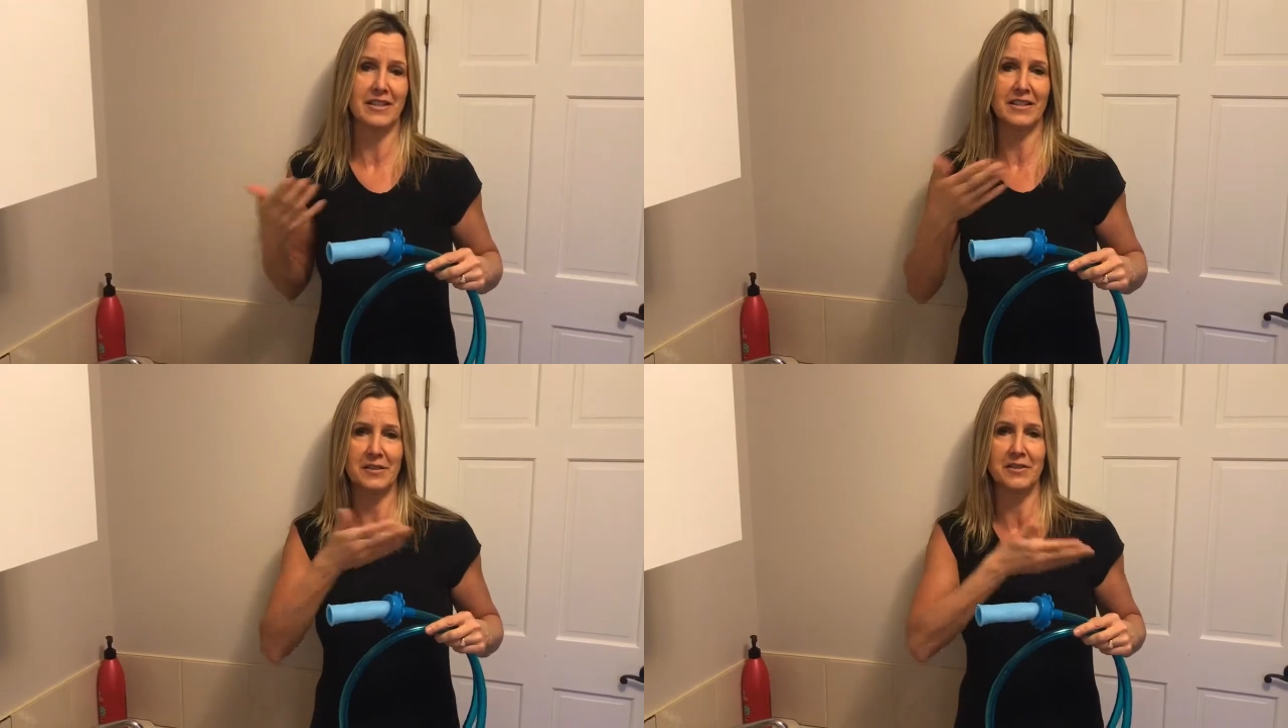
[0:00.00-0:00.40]

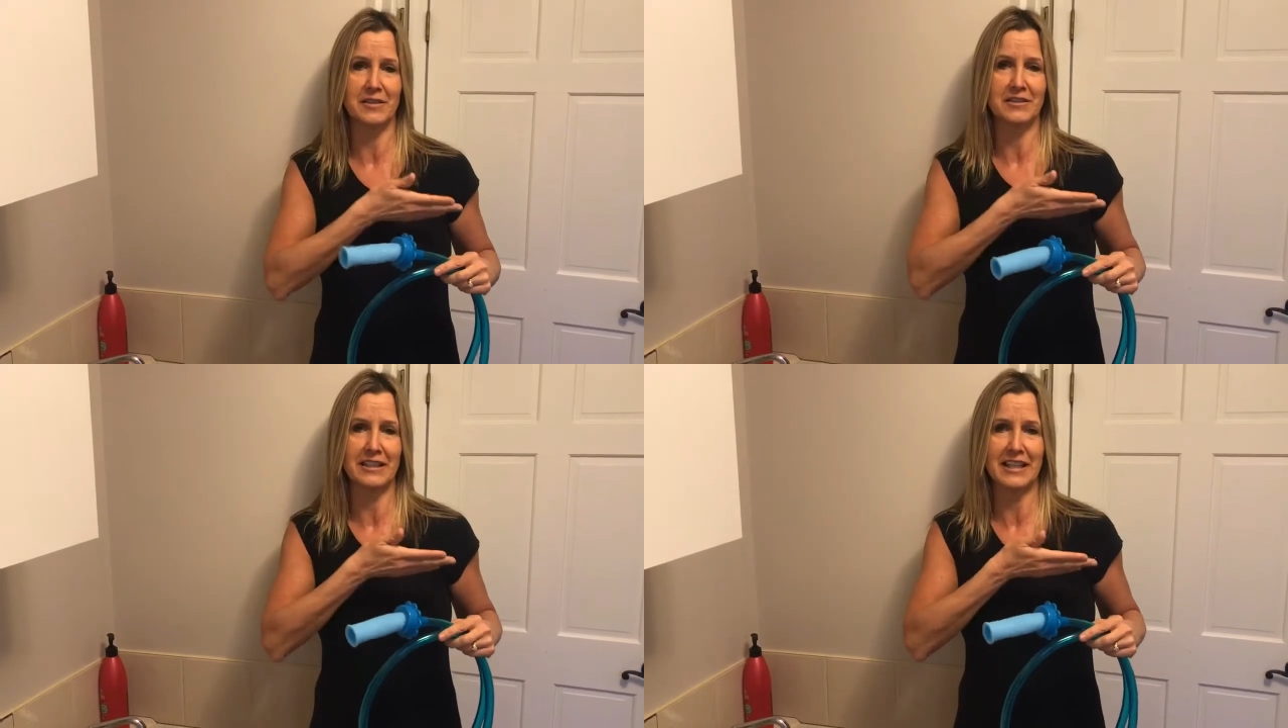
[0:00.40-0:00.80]
you're
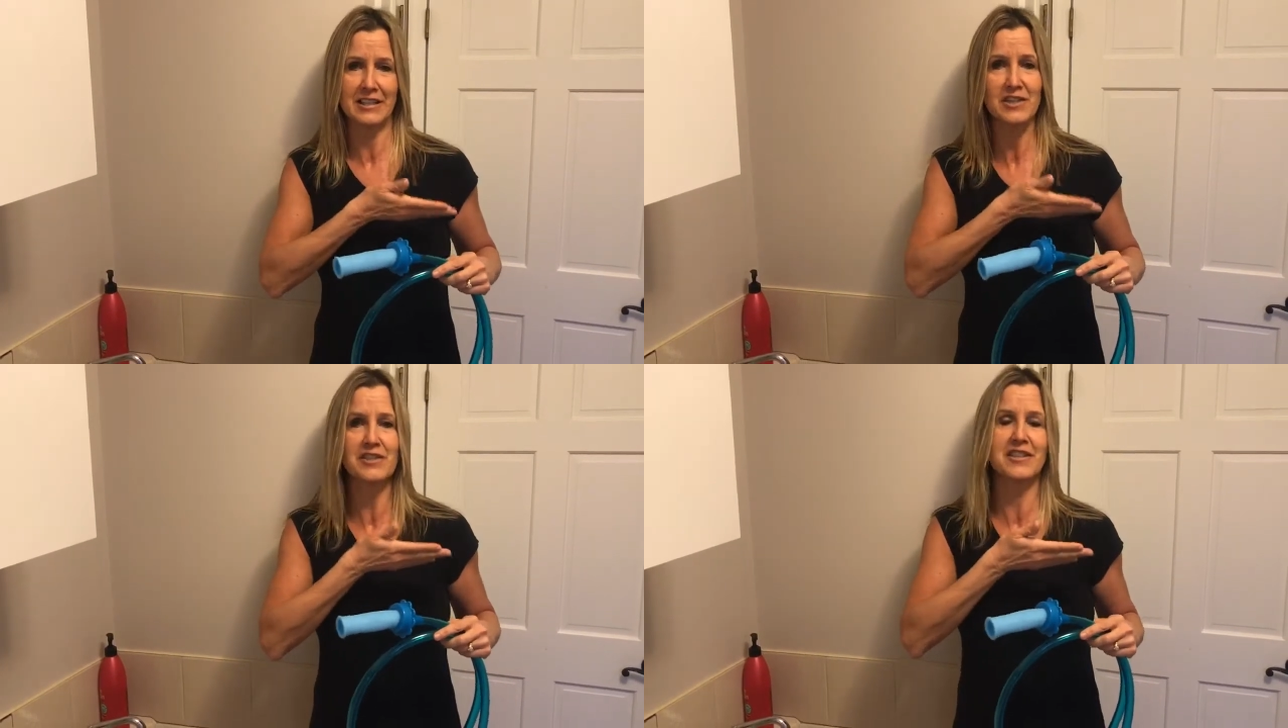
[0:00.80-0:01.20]
cleaning
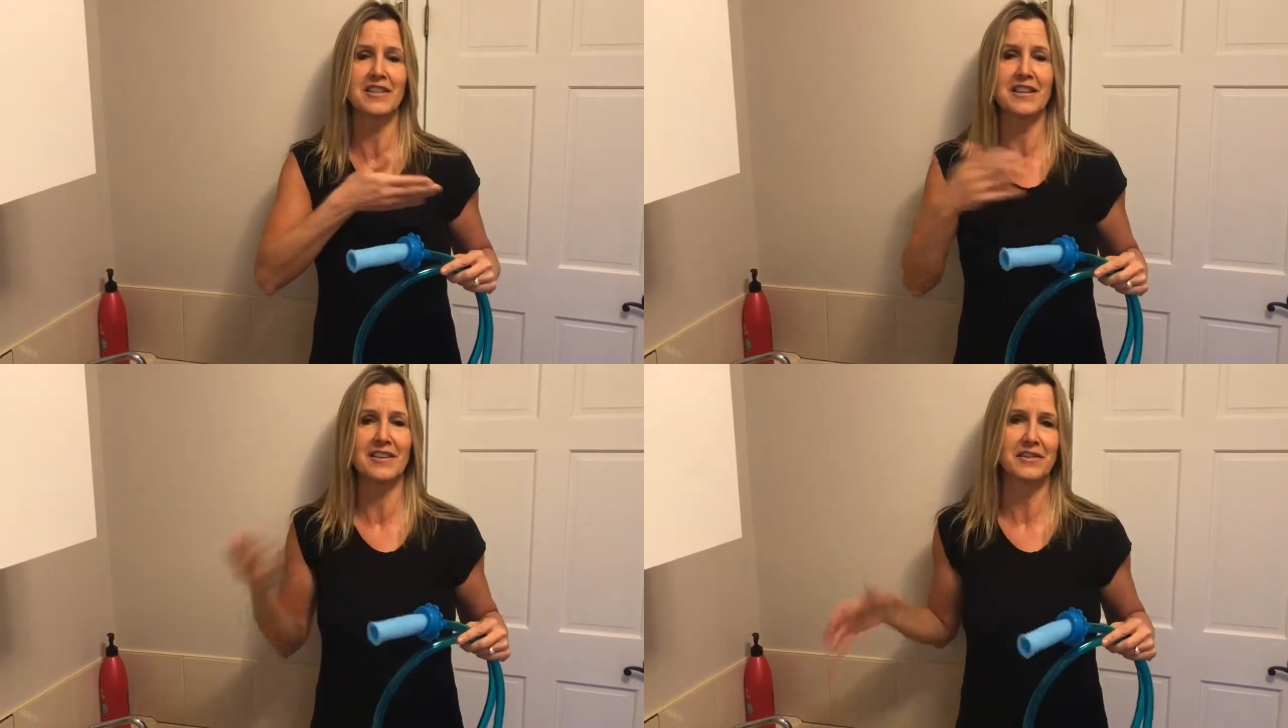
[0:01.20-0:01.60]
dishes in
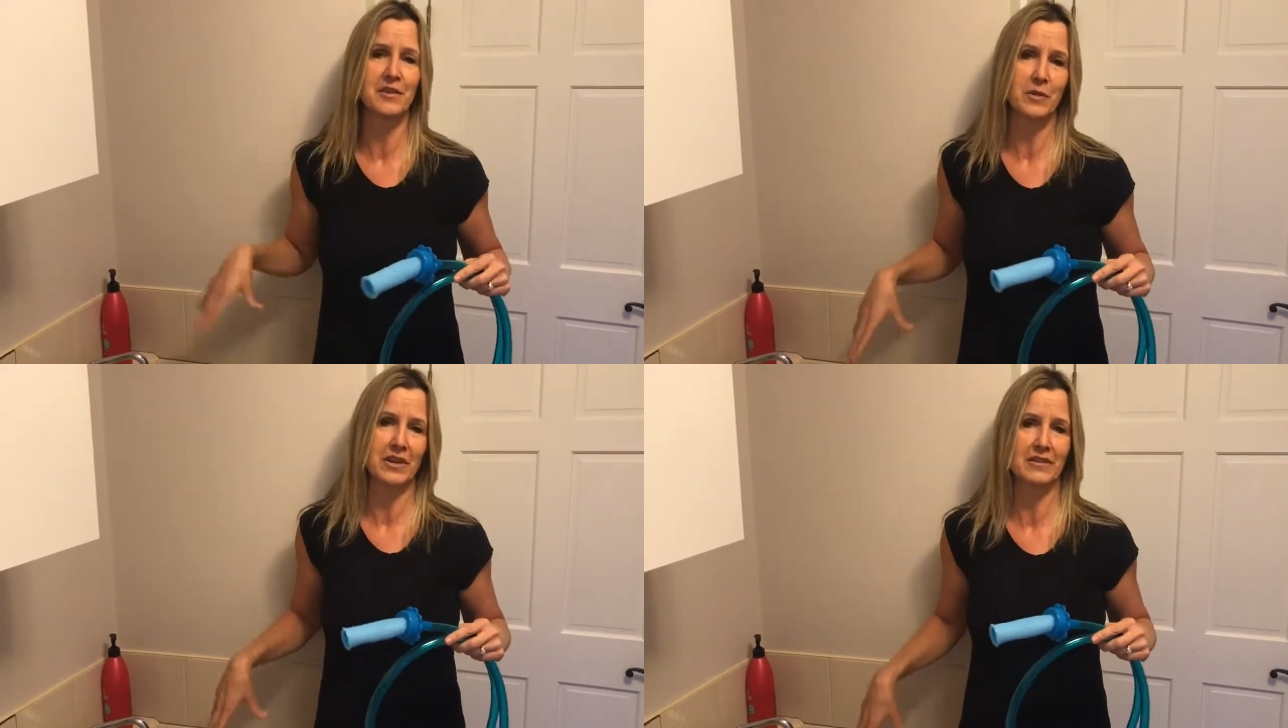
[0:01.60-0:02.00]
there and you don't
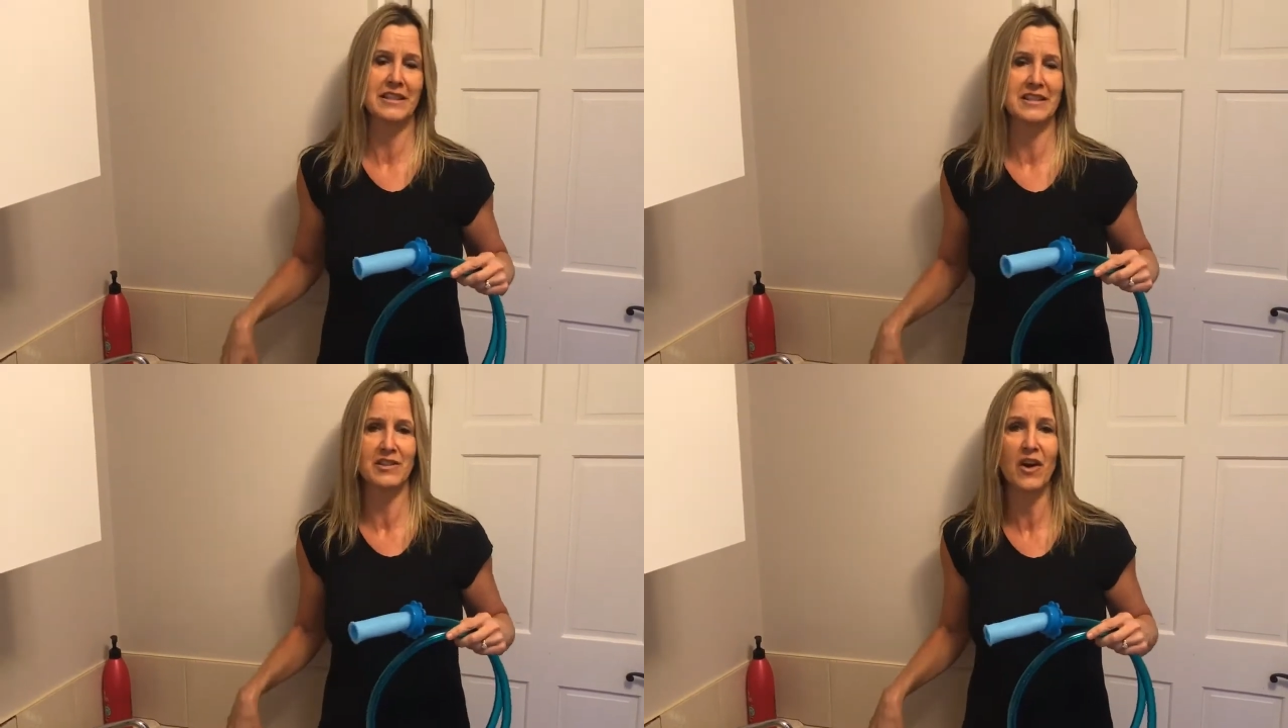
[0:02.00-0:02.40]
want to clean
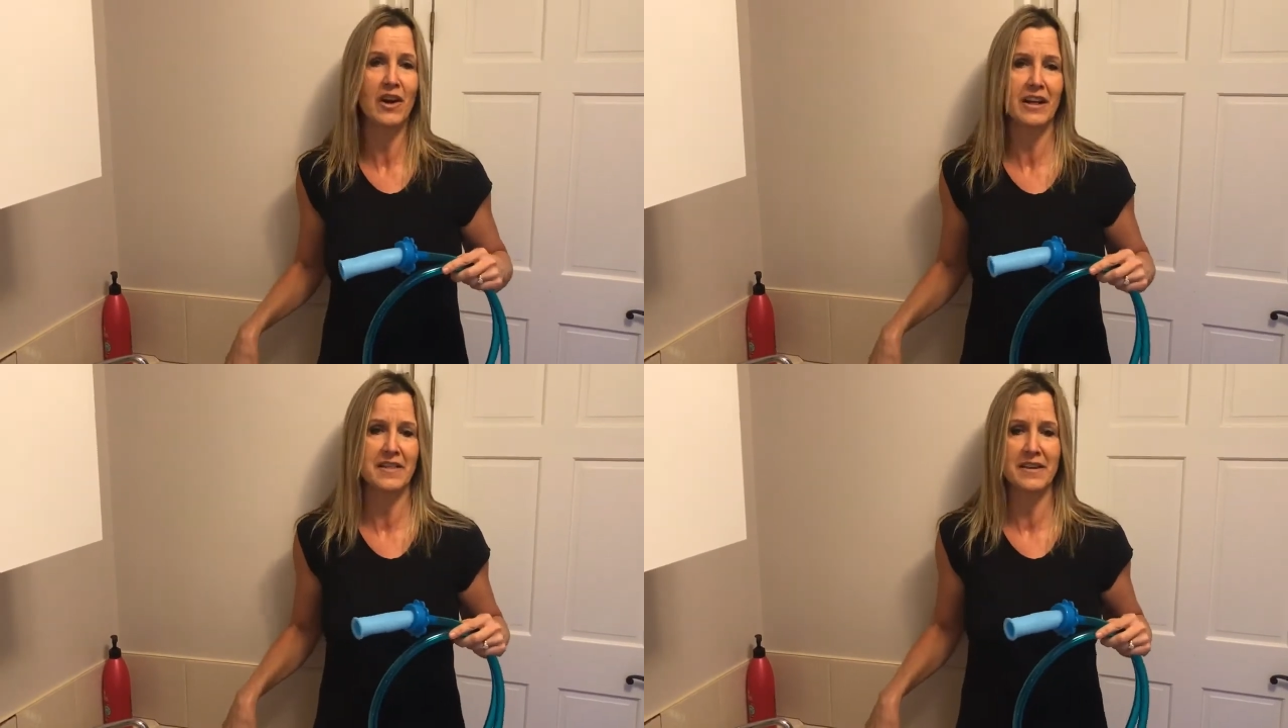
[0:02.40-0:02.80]
the dog
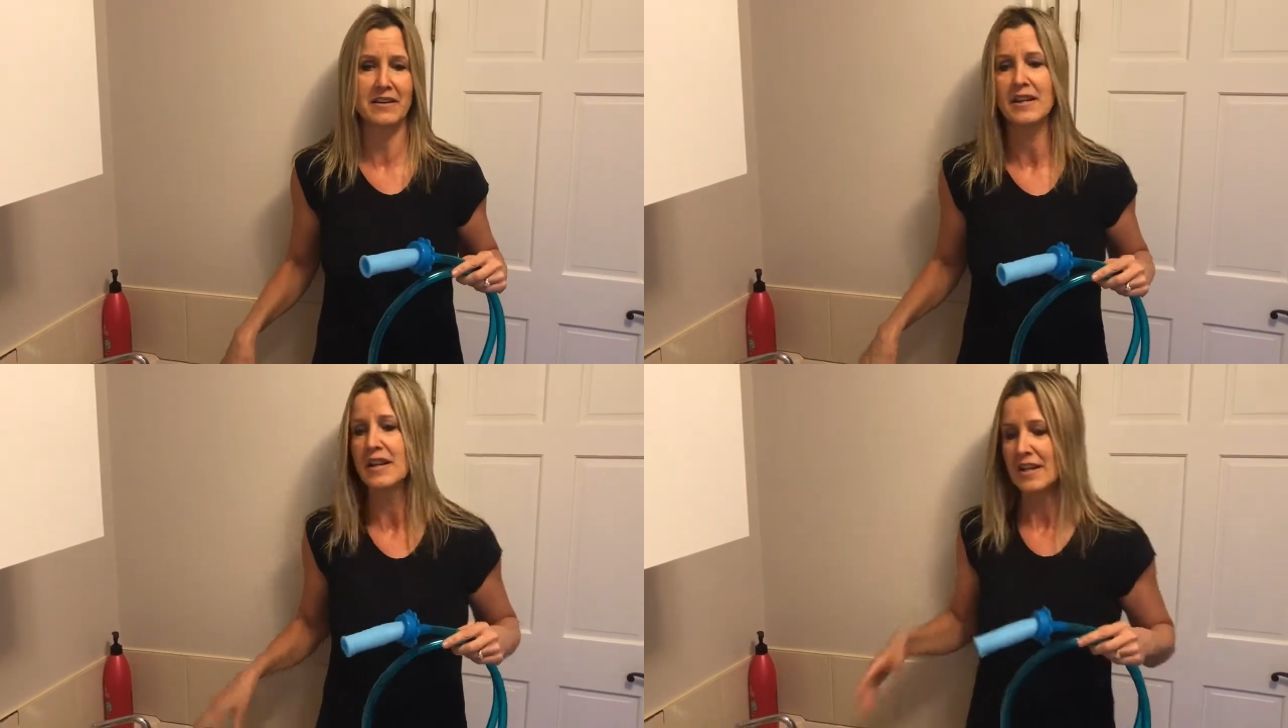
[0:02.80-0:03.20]
in
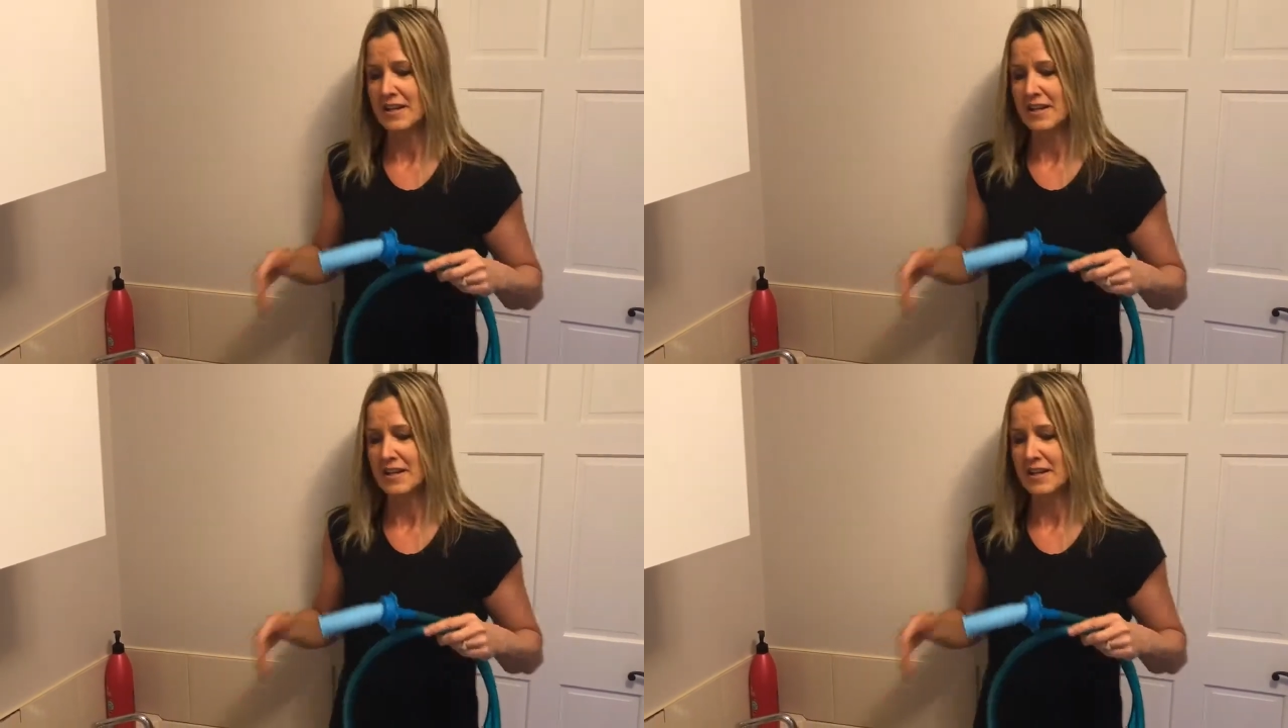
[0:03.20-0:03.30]
there.